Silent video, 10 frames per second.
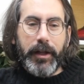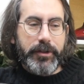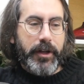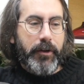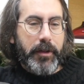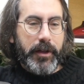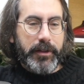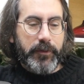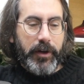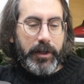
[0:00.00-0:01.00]
And so now I think
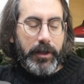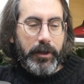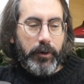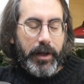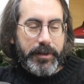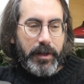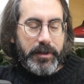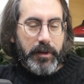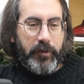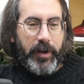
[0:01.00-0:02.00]
it's funny, as
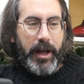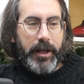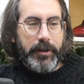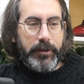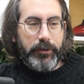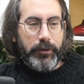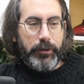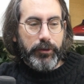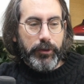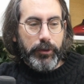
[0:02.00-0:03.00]
the fad to
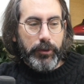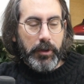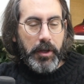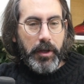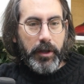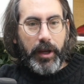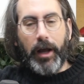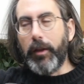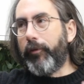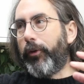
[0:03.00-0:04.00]
do
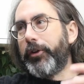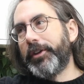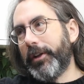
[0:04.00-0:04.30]
California